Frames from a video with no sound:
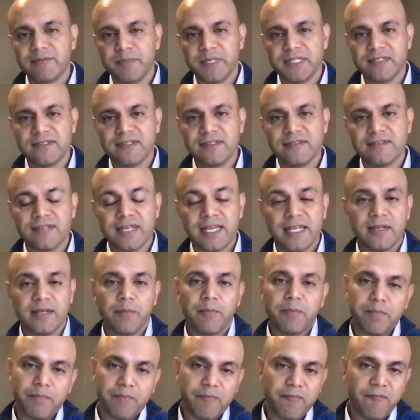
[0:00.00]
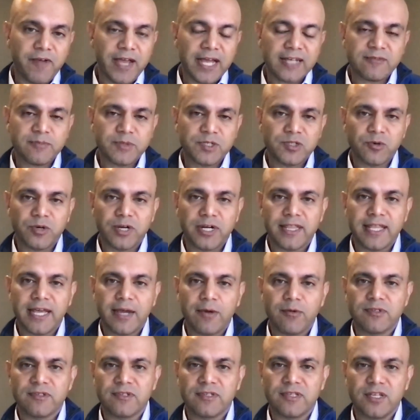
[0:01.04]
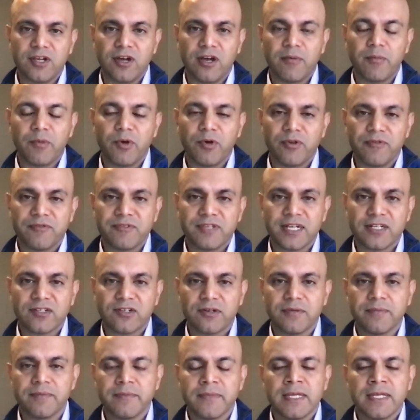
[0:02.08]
business, and the vast majority of that was in the automotive sector.